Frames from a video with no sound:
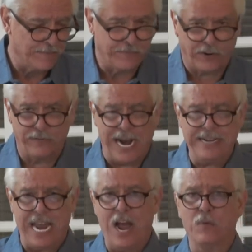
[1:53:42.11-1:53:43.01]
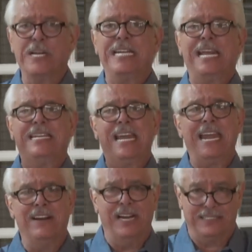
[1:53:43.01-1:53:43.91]
For right now, we need to
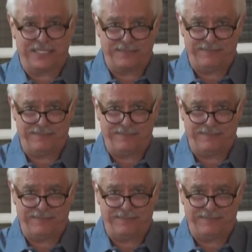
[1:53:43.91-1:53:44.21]
hear it.